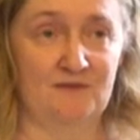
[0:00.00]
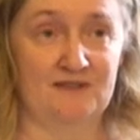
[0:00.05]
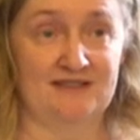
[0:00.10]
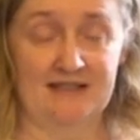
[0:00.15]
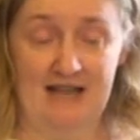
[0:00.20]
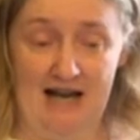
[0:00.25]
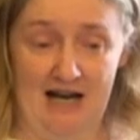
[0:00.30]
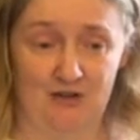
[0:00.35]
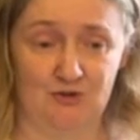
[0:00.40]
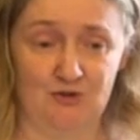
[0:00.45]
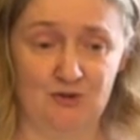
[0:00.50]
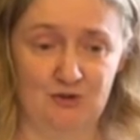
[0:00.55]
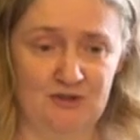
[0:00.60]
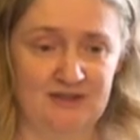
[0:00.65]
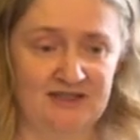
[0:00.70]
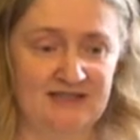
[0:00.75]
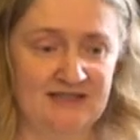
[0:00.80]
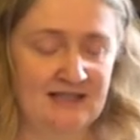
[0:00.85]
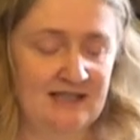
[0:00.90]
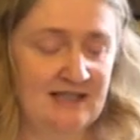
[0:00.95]
St
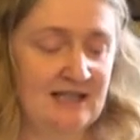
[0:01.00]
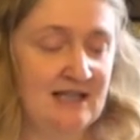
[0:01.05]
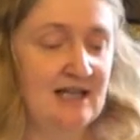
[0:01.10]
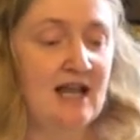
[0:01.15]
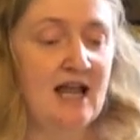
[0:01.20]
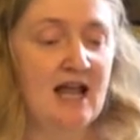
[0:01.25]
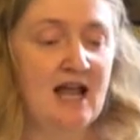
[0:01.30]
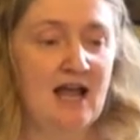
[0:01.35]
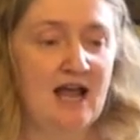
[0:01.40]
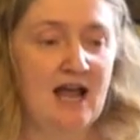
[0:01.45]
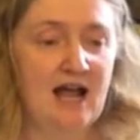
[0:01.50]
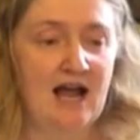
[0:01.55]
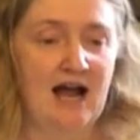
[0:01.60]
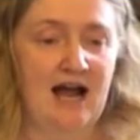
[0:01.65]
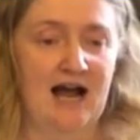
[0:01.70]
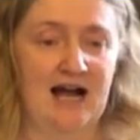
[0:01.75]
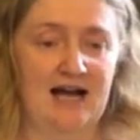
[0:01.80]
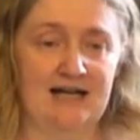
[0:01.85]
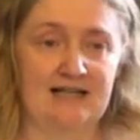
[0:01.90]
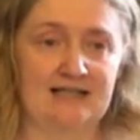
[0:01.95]
Andrews,
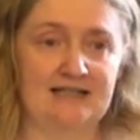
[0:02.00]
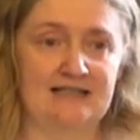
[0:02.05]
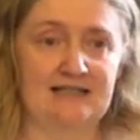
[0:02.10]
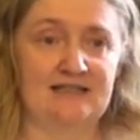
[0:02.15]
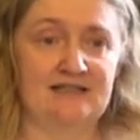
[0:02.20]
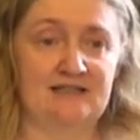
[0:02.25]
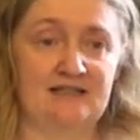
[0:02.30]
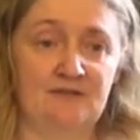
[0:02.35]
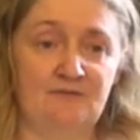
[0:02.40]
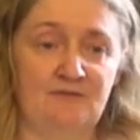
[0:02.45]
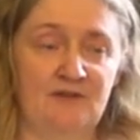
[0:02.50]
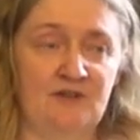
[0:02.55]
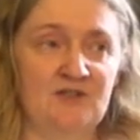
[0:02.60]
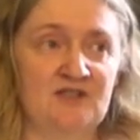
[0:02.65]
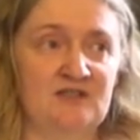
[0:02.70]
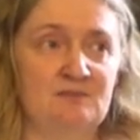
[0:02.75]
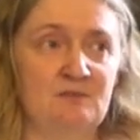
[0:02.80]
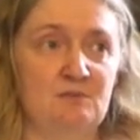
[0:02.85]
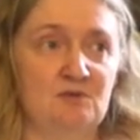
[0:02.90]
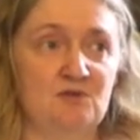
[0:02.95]
and is the
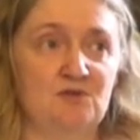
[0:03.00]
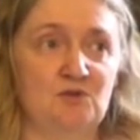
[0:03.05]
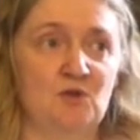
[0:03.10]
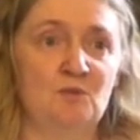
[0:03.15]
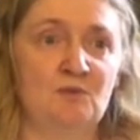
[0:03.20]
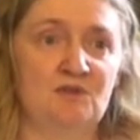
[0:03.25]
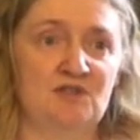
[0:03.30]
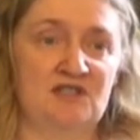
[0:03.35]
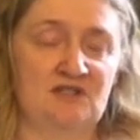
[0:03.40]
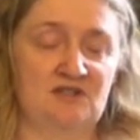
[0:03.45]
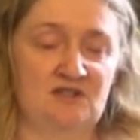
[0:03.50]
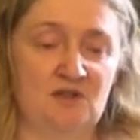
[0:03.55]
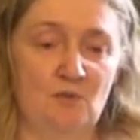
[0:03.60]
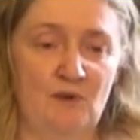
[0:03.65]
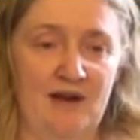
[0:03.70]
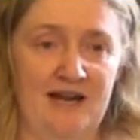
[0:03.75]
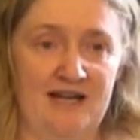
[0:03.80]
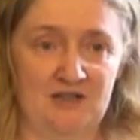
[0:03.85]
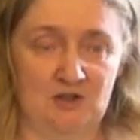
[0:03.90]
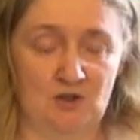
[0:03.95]
fields we were doing were just to the
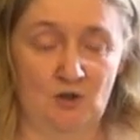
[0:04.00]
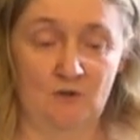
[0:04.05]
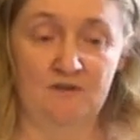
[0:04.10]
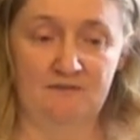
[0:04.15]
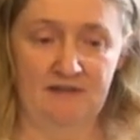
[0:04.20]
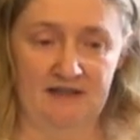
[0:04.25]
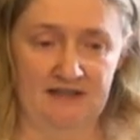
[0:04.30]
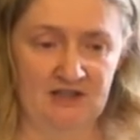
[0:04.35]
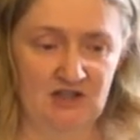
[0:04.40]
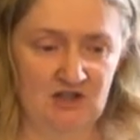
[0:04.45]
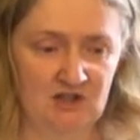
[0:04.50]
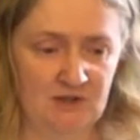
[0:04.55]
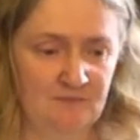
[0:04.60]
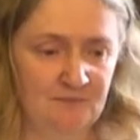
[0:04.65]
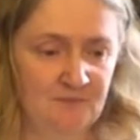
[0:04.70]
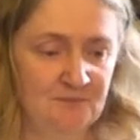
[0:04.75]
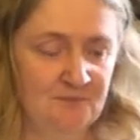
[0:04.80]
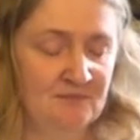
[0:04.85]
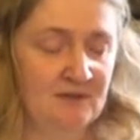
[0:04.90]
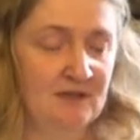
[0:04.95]
west of the village.
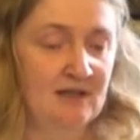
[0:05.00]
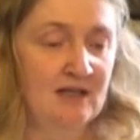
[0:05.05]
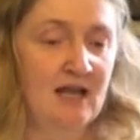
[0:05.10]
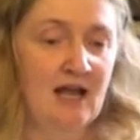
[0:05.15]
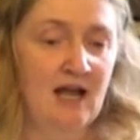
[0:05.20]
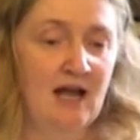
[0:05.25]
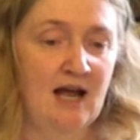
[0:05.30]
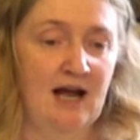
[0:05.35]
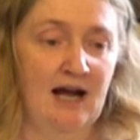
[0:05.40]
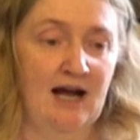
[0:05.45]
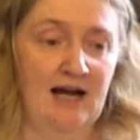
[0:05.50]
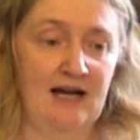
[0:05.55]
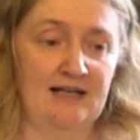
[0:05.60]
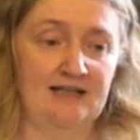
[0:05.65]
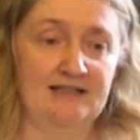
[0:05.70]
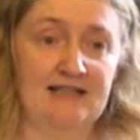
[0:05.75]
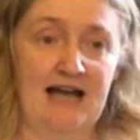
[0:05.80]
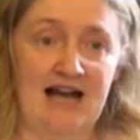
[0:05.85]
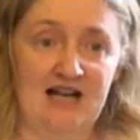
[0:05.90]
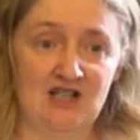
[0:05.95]

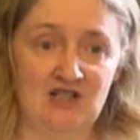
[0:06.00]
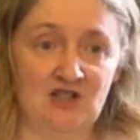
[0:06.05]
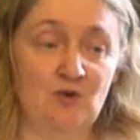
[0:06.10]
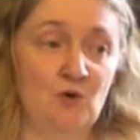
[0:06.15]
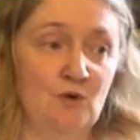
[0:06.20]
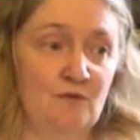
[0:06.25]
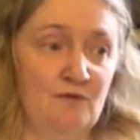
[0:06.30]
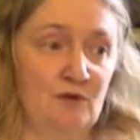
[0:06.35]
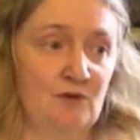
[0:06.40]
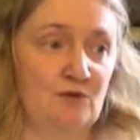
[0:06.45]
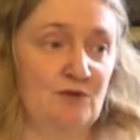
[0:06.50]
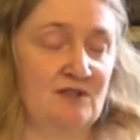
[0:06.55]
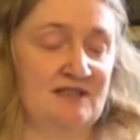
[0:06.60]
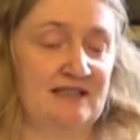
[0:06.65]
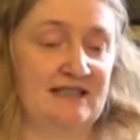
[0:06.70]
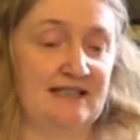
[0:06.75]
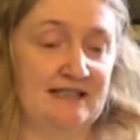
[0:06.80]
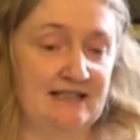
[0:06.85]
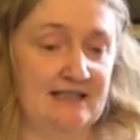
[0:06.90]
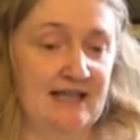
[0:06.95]
And it actually overlooks
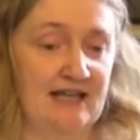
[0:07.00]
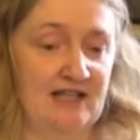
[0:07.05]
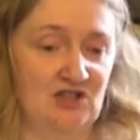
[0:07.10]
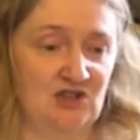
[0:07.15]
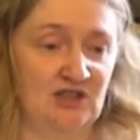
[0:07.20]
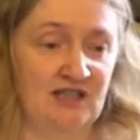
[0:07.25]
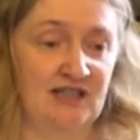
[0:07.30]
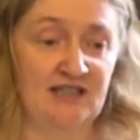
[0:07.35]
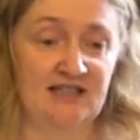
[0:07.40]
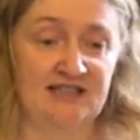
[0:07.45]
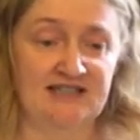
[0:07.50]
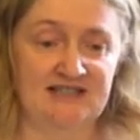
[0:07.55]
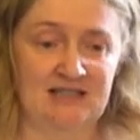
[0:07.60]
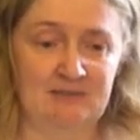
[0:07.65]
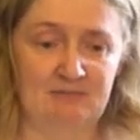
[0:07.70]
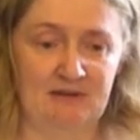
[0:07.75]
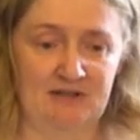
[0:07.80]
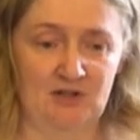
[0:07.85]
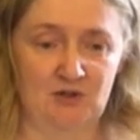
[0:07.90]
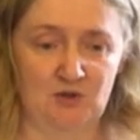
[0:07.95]
the Eden Estuary, and you can see
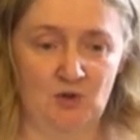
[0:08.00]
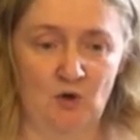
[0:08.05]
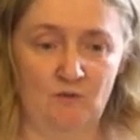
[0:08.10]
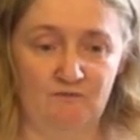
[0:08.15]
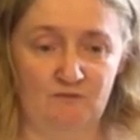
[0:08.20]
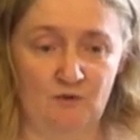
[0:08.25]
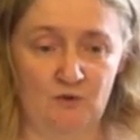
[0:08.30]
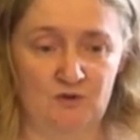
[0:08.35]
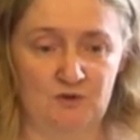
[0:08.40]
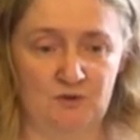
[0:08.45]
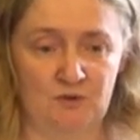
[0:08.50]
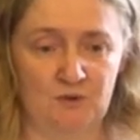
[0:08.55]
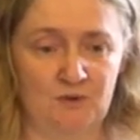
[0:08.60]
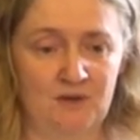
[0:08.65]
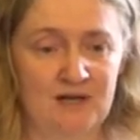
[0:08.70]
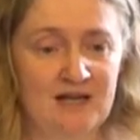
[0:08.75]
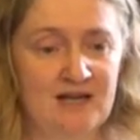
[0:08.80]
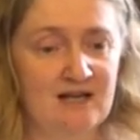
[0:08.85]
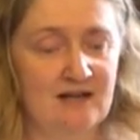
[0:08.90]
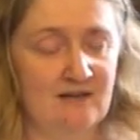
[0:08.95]
by the top photo,
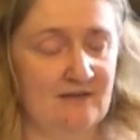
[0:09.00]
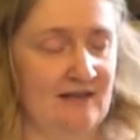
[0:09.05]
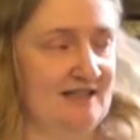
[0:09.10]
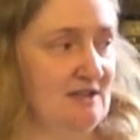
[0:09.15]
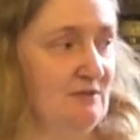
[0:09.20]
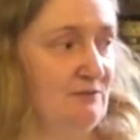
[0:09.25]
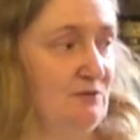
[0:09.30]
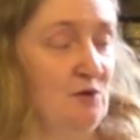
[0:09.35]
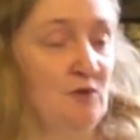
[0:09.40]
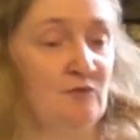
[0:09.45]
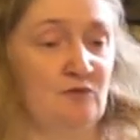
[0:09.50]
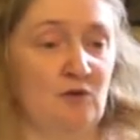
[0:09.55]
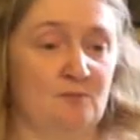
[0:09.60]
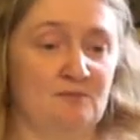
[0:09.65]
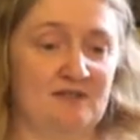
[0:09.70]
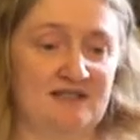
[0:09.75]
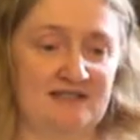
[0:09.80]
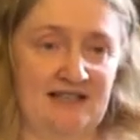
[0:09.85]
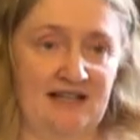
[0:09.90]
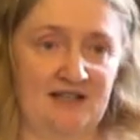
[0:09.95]
that's a view from
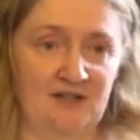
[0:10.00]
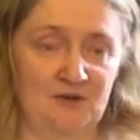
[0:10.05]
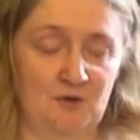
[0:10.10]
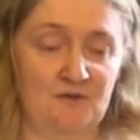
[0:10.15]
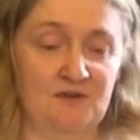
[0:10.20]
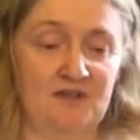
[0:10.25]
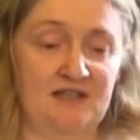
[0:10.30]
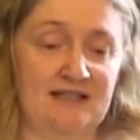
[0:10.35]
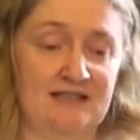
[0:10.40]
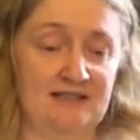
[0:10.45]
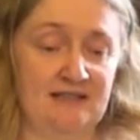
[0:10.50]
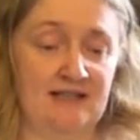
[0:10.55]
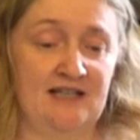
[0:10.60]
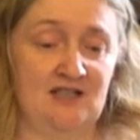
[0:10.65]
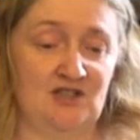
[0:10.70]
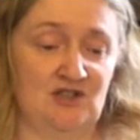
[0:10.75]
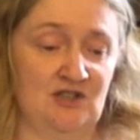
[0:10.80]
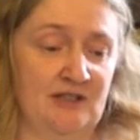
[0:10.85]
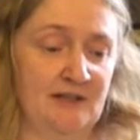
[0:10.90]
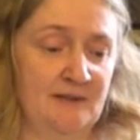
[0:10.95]
the site over the Eden
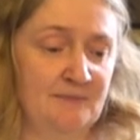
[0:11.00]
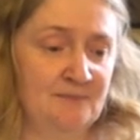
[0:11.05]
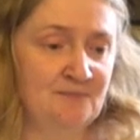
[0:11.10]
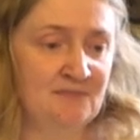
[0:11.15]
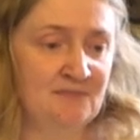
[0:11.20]
Estuary.